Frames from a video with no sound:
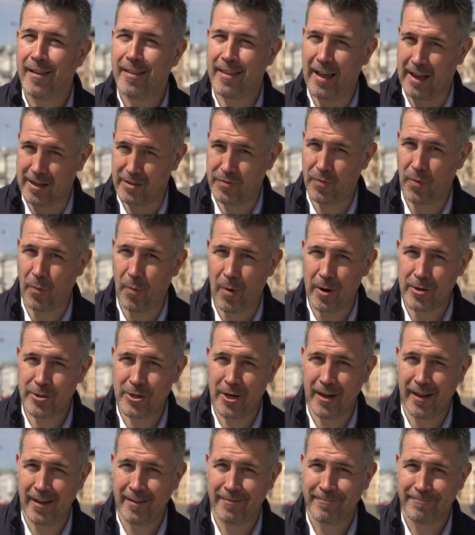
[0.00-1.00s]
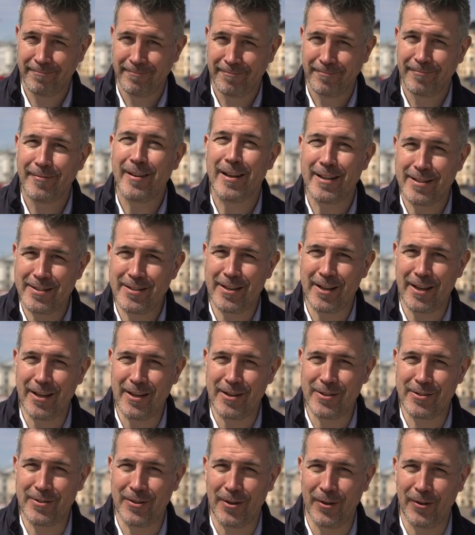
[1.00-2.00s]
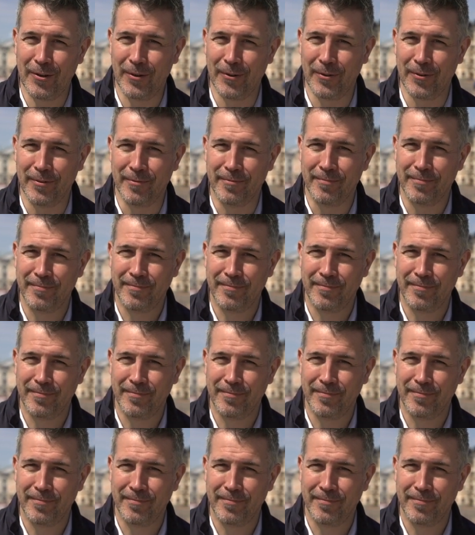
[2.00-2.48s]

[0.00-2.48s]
Thanks for watching and see you soon.